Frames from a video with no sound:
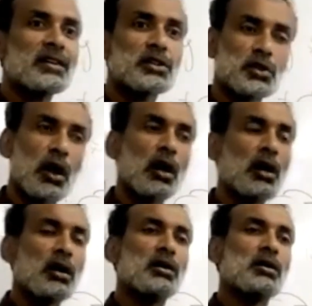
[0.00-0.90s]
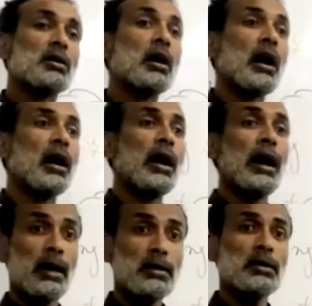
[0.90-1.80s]
Strong
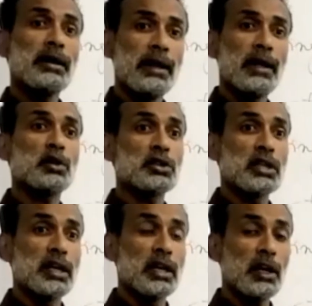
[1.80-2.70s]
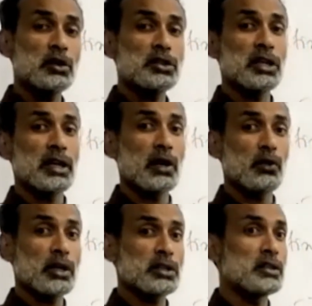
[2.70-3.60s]
and electrostatic. Electrostatic
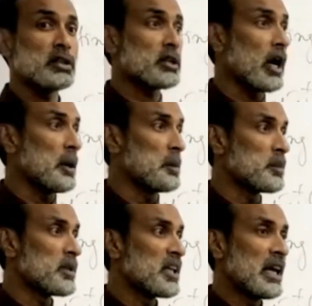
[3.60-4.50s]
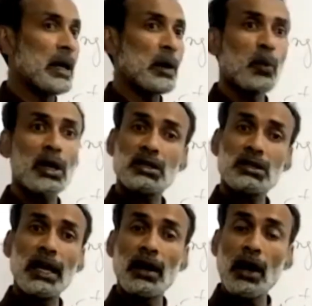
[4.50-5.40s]
attraction is a type. And what
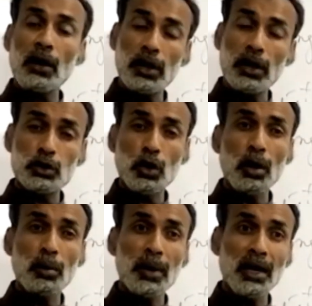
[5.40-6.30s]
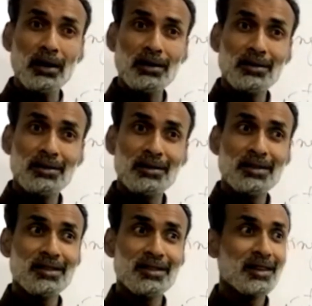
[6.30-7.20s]
the strong mean?
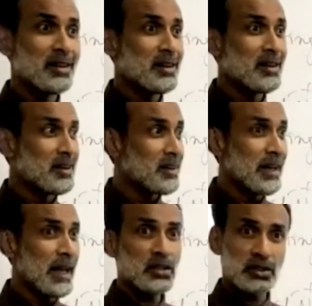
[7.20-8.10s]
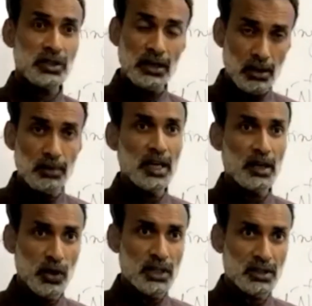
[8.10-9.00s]
Extent of
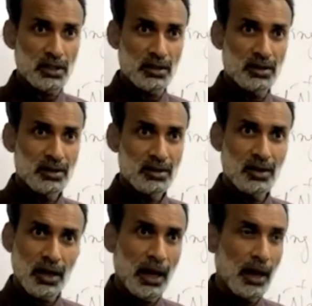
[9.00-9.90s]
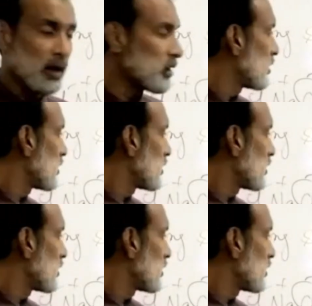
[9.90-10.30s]
the attraction. Okay?